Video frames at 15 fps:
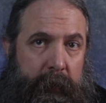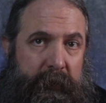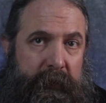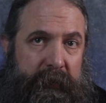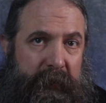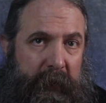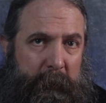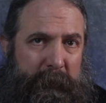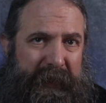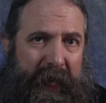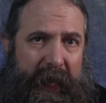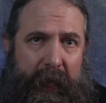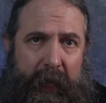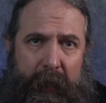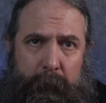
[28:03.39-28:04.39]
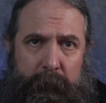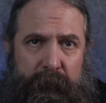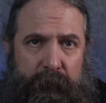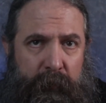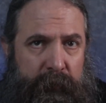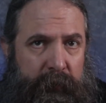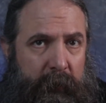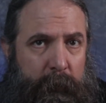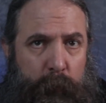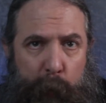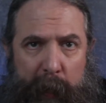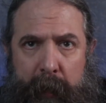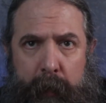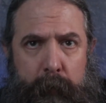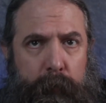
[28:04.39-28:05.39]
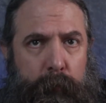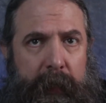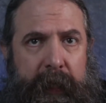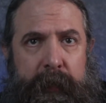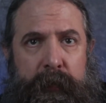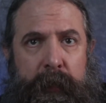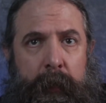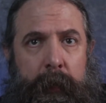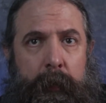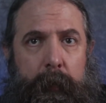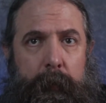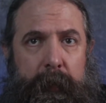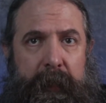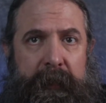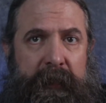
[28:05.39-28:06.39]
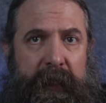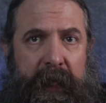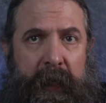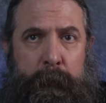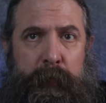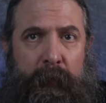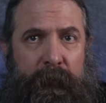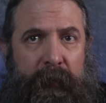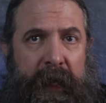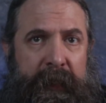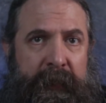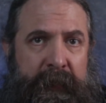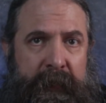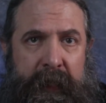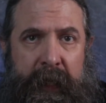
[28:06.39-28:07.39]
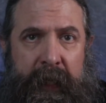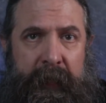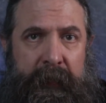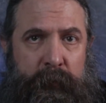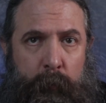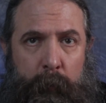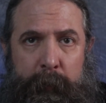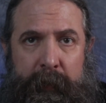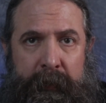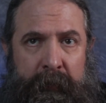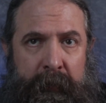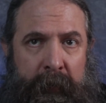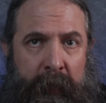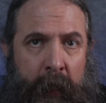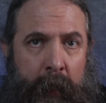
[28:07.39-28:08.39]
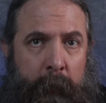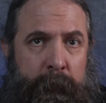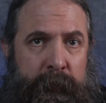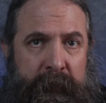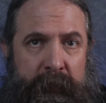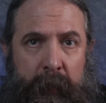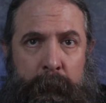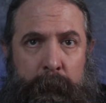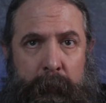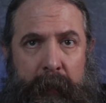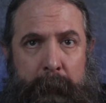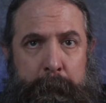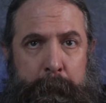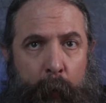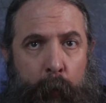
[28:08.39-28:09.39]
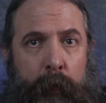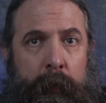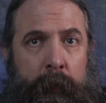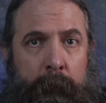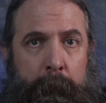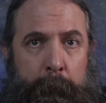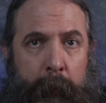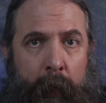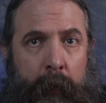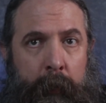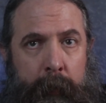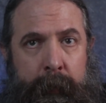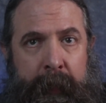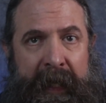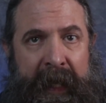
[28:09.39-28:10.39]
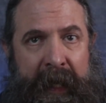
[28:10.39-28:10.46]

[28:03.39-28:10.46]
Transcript: Sometimes, for some weird reason, these improvised things will become some important part of the